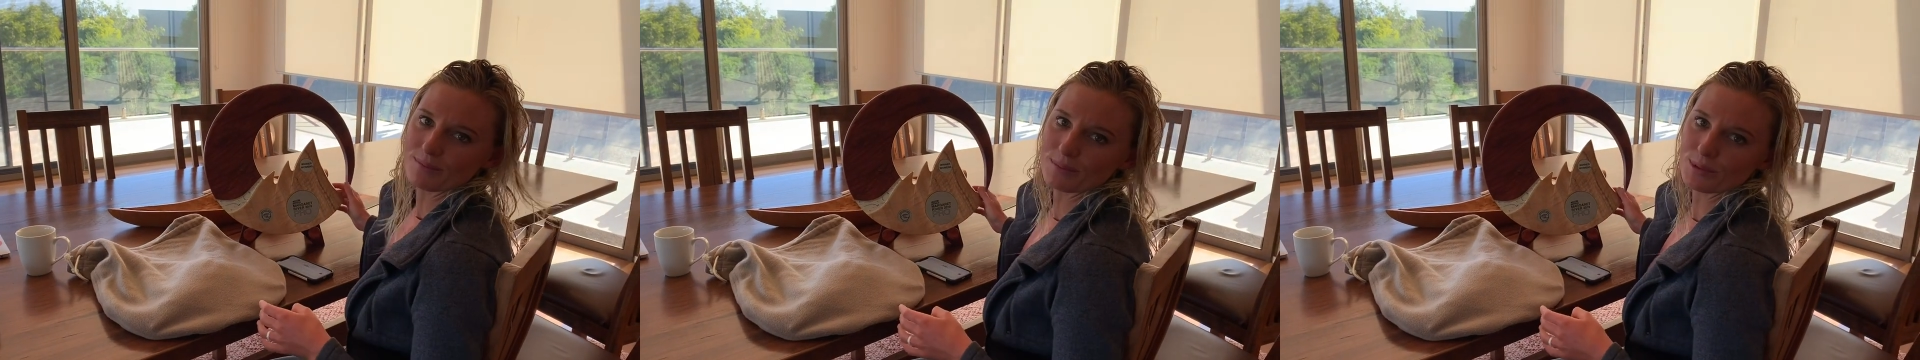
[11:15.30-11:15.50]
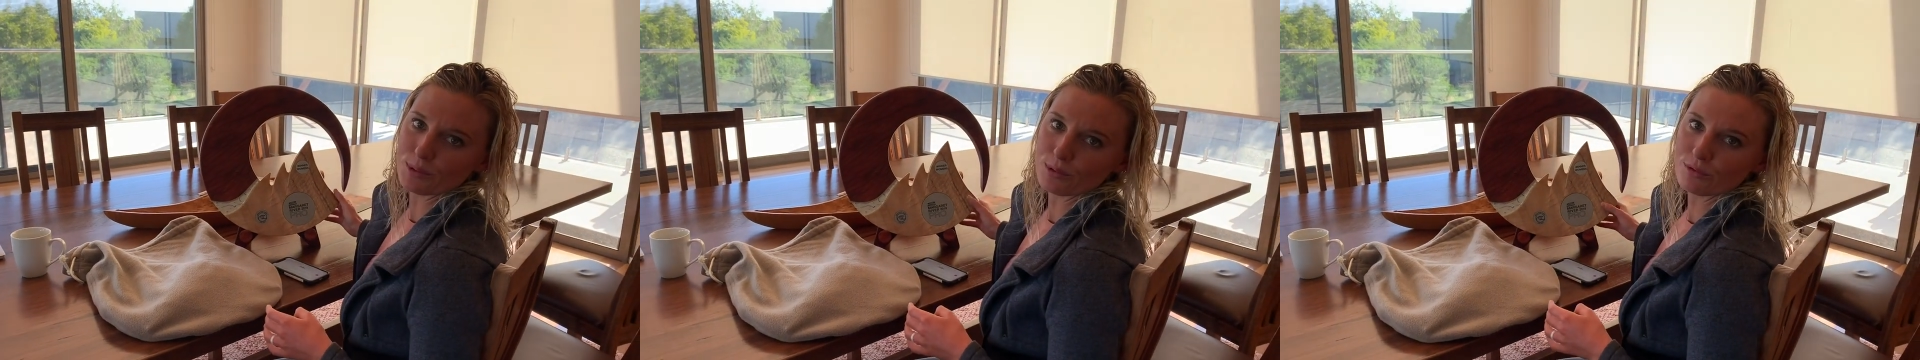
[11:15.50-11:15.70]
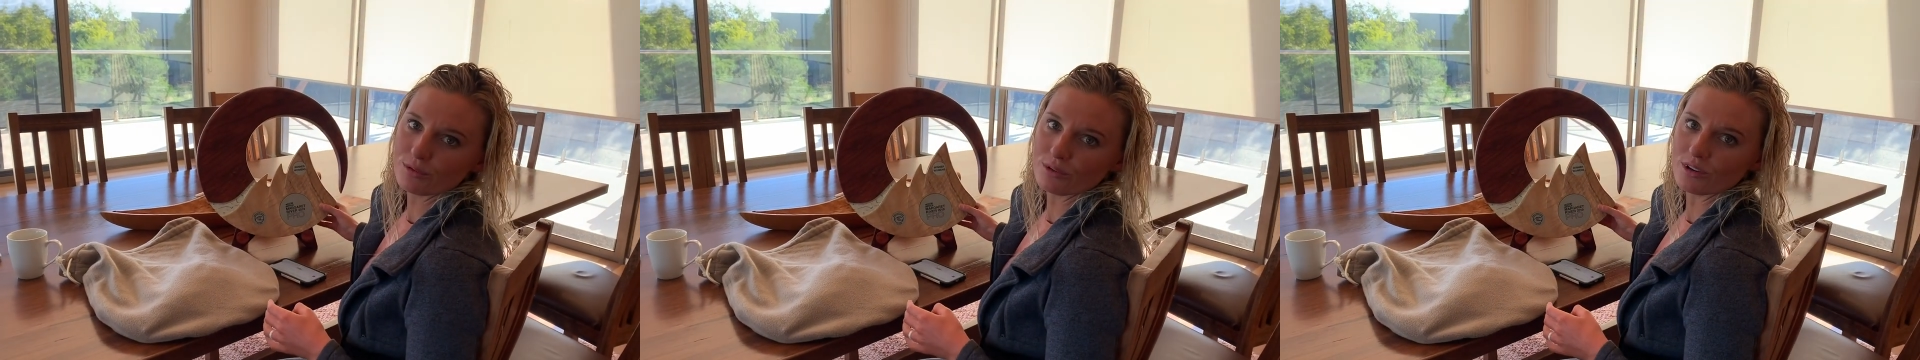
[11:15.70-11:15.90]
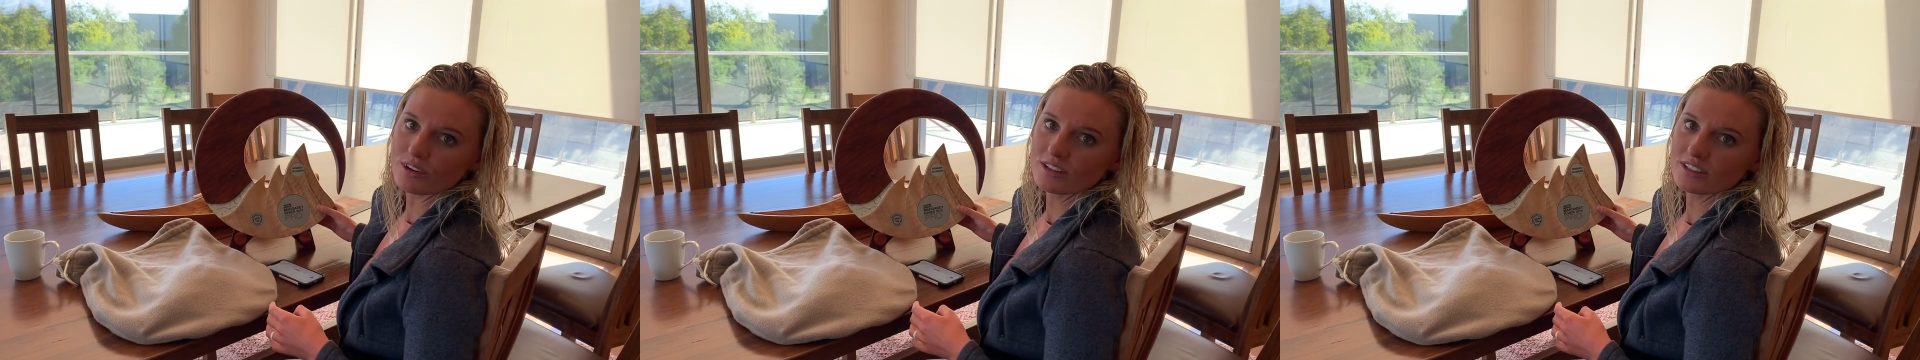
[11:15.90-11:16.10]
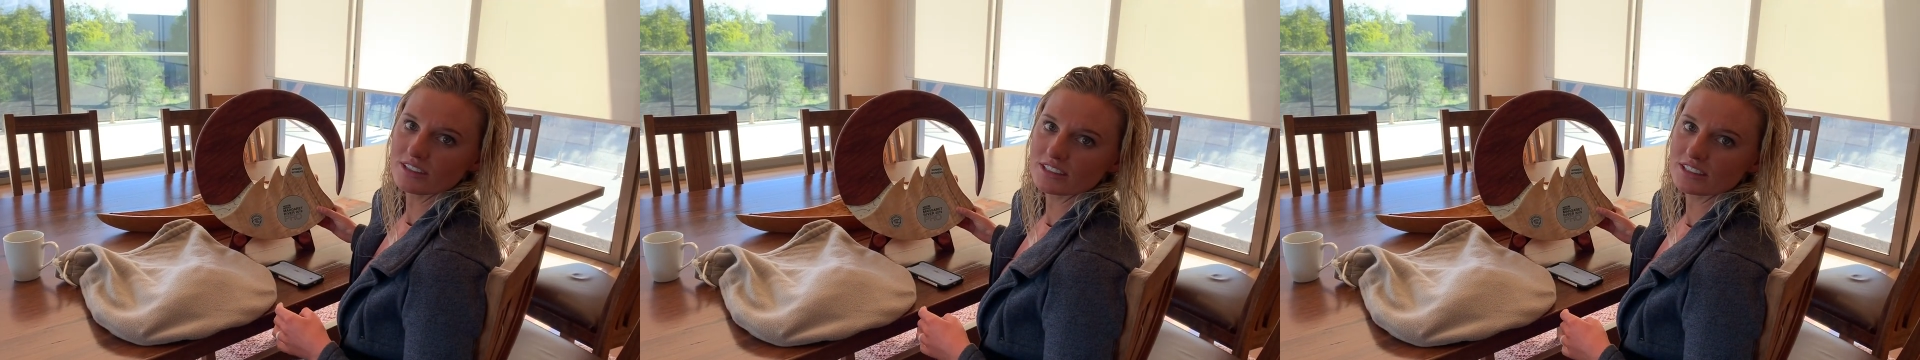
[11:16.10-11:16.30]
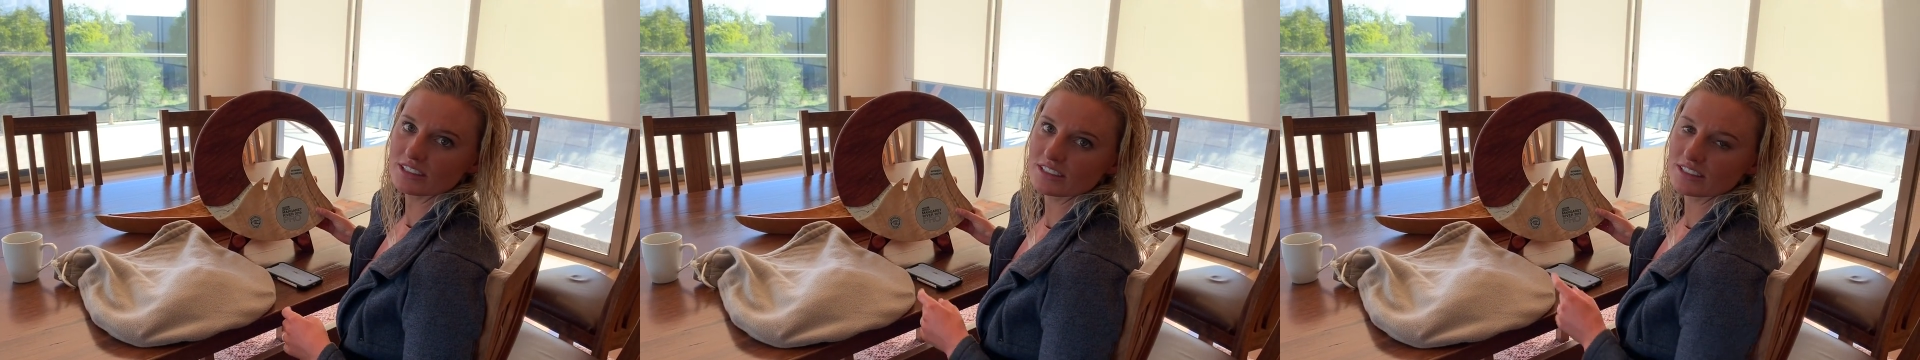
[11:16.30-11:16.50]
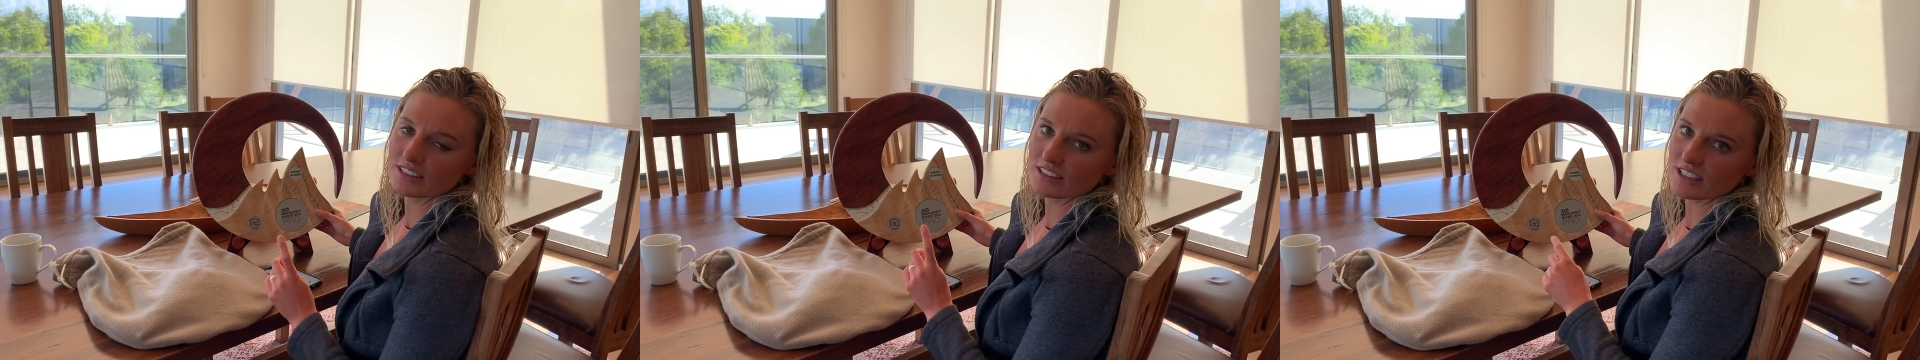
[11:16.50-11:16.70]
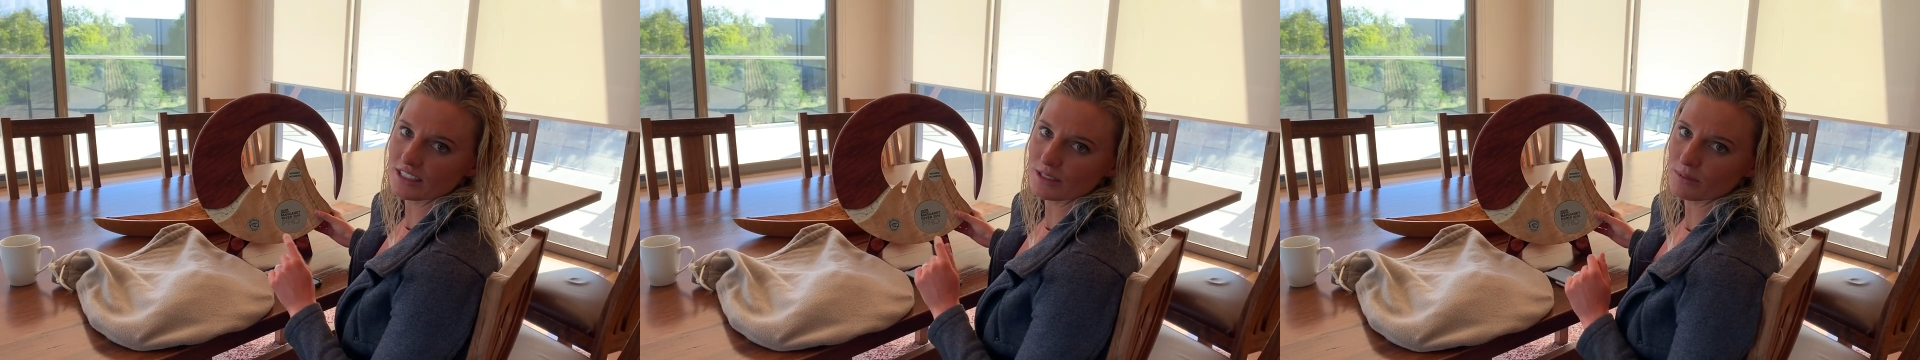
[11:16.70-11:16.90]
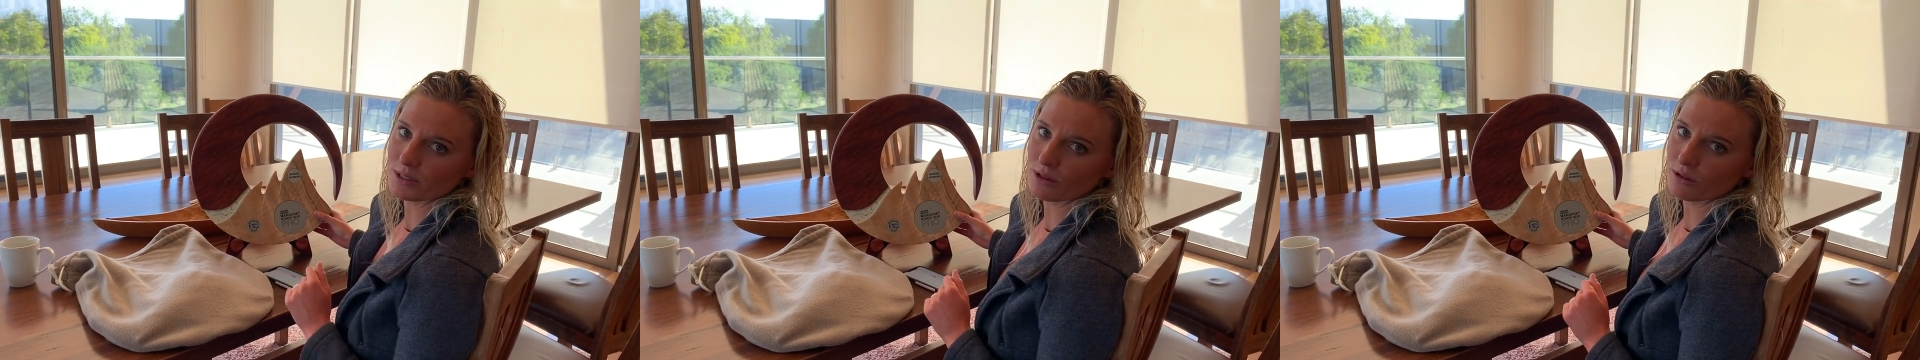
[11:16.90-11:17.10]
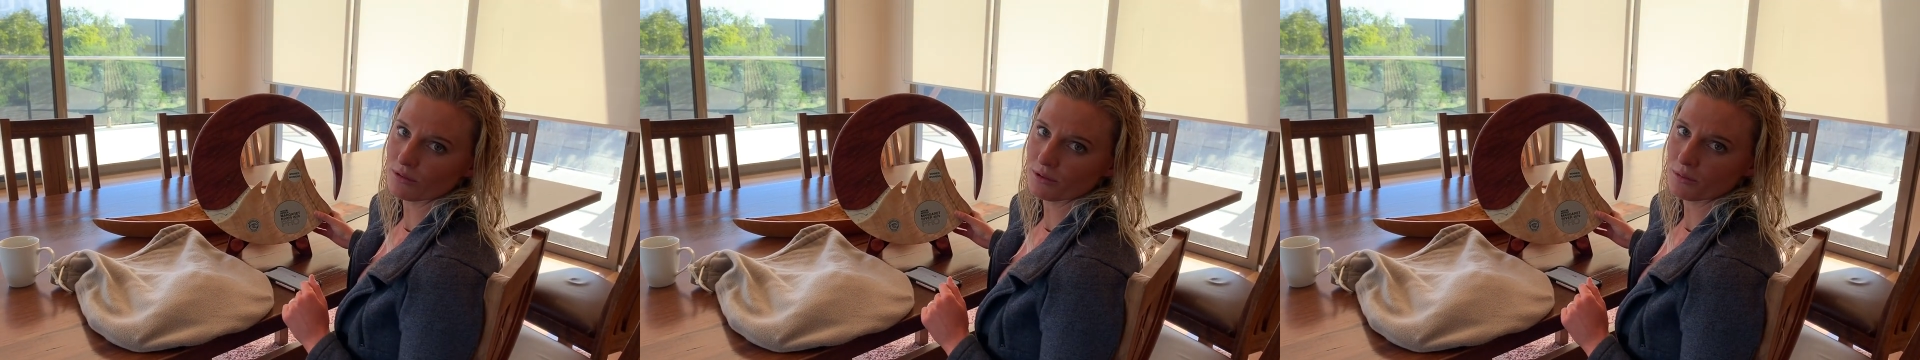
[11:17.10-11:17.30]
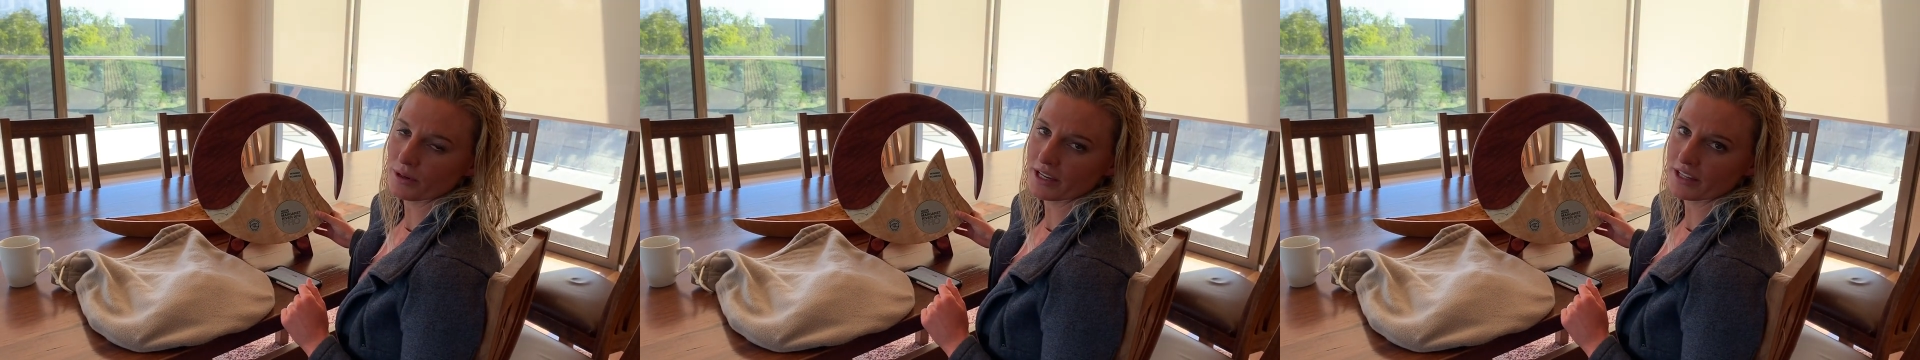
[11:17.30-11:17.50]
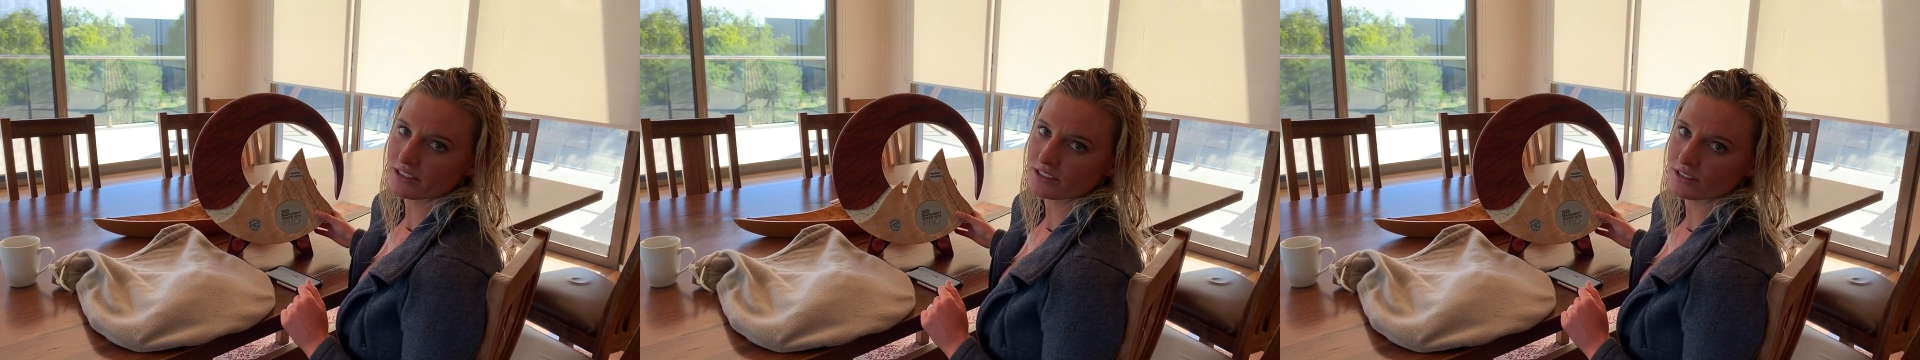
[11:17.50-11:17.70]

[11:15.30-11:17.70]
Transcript: beautiful. It's gonna be overweight,